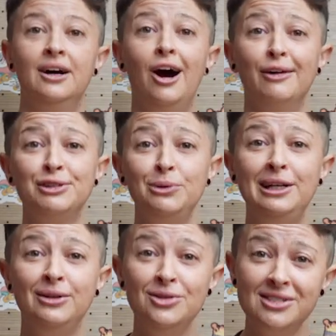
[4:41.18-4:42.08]
After we
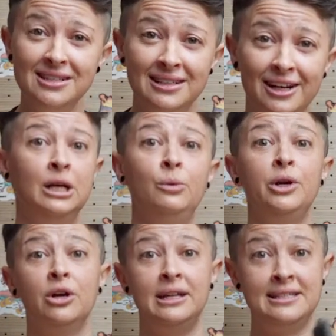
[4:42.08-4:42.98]
loosened it,
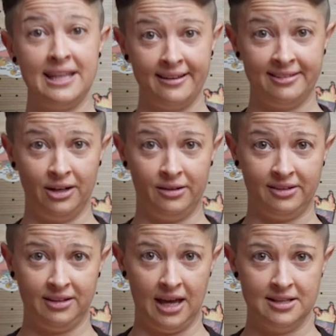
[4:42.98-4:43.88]
we're going to test our
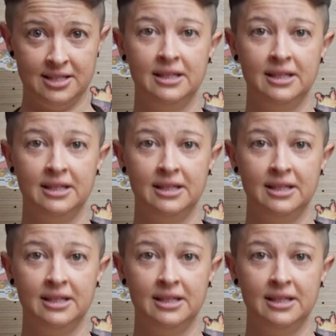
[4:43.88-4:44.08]
skate,